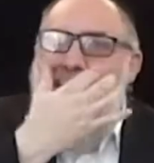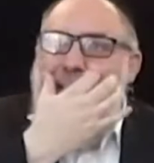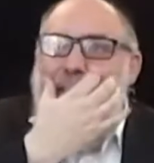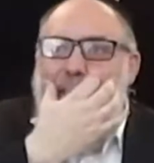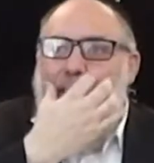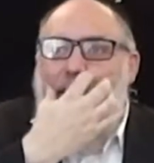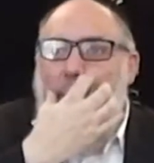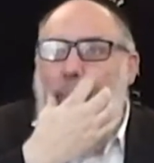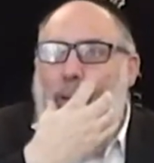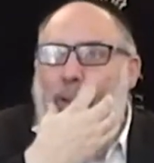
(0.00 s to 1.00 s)
This is not
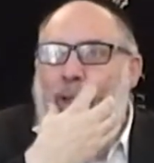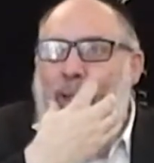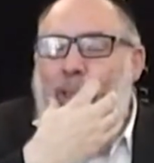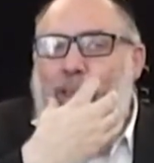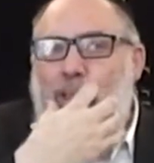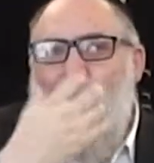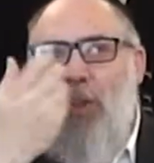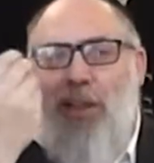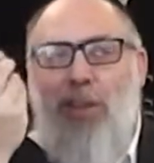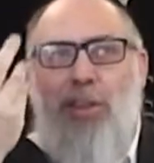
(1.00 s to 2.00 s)
important. So,
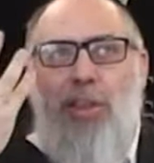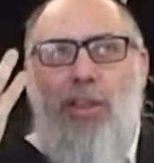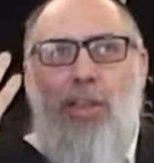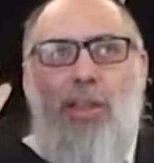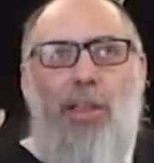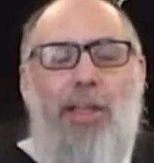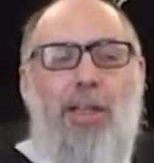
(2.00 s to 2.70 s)
you see that,